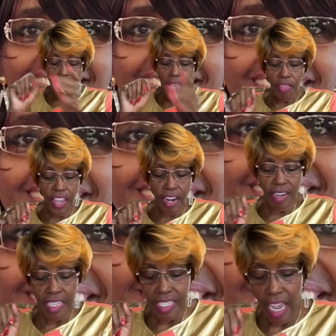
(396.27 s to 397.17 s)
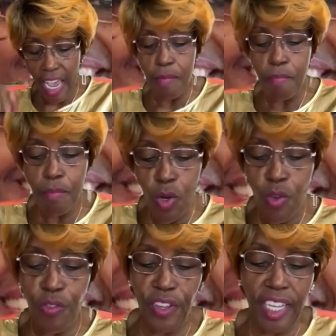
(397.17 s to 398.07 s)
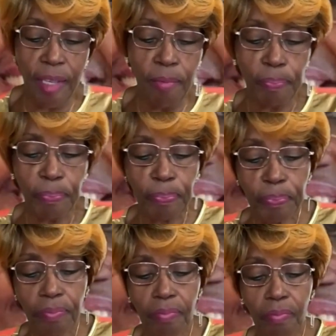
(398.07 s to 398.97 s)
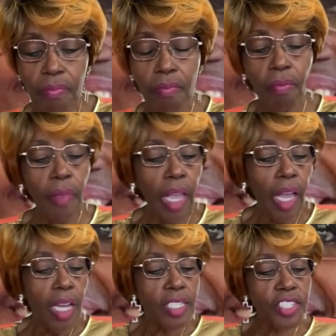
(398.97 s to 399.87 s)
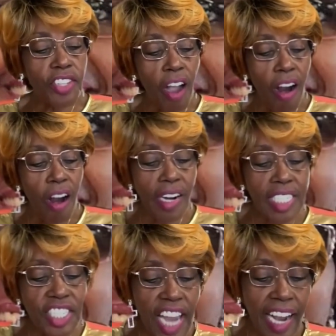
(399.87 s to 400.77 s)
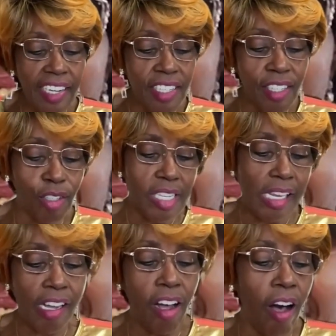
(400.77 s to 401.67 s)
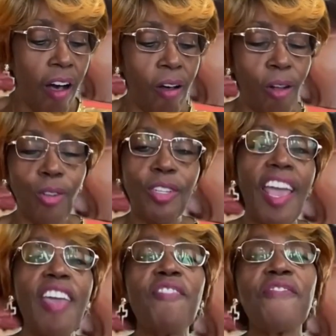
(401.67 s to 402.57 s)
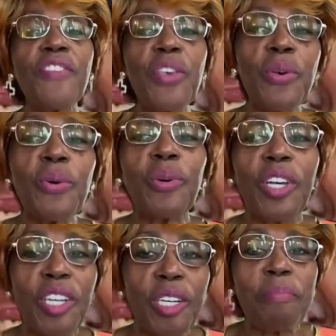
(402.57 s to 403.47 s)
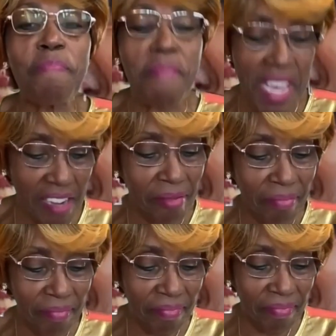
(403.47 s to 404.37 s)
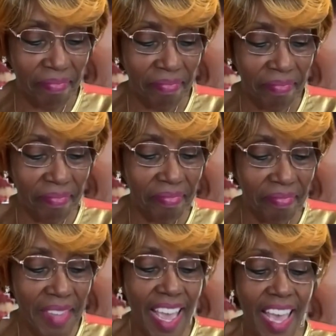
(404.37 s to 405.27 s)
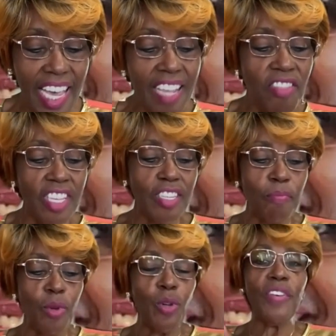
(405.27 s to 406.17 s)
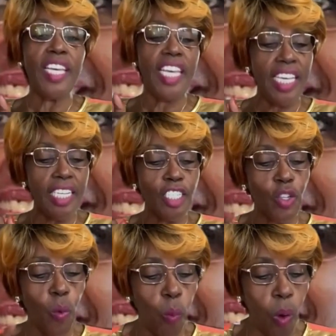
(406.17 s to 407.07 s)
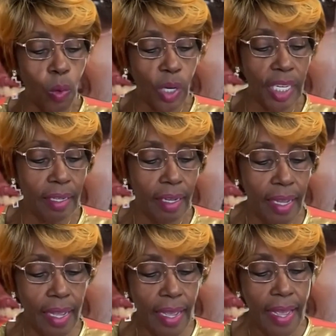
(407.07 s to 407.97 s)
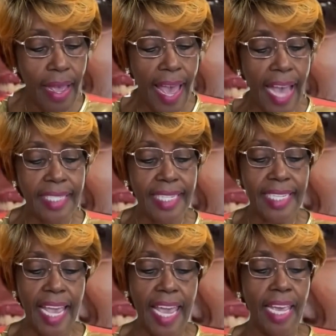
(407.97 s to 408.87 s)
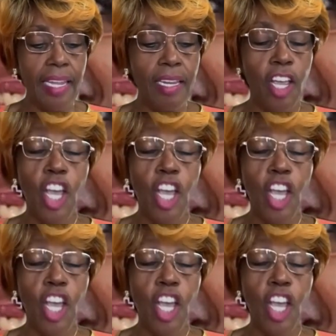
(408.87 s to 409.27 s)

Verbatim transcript: There is a movie starring Jack Nicholson called A Few Good Men. In this movie, he is quoted as saying,